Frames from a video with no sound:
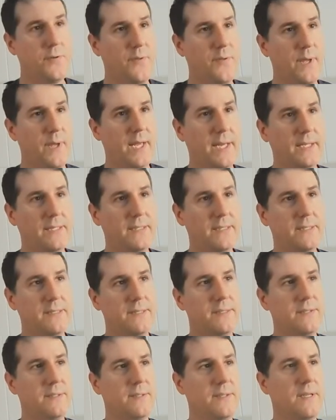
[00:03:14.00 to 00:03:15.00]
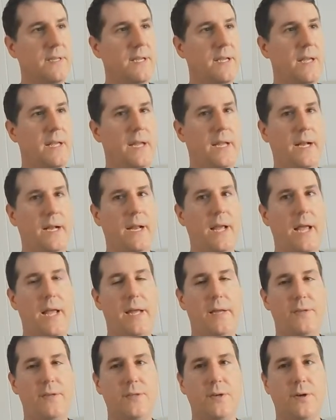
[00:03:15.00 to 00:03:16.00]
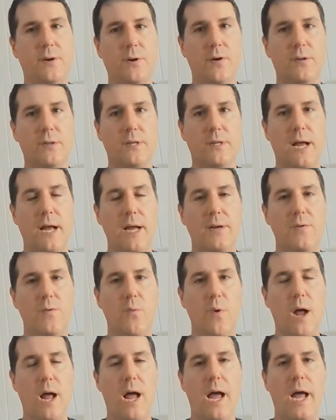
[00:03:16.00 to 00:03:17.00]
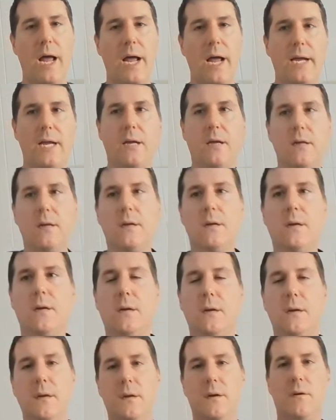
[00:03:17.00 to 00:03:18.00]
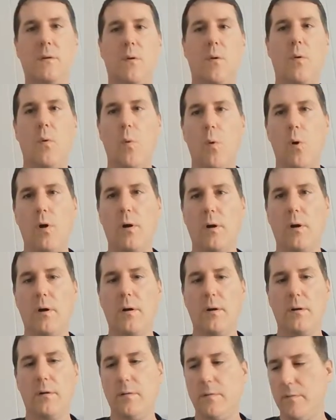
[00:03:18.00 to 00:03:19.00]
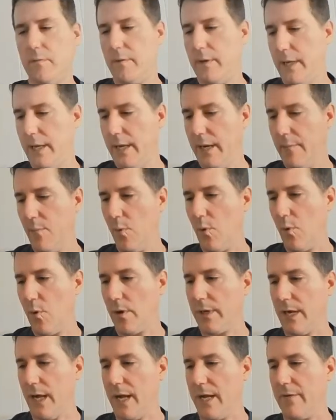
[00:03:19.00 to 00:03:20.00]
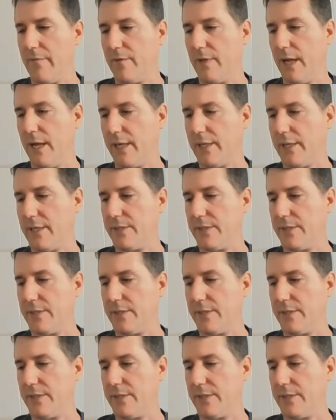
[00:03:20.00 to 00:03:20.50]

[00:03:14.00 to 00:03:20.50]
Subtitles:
things in a Turk-like way or in a more kind of like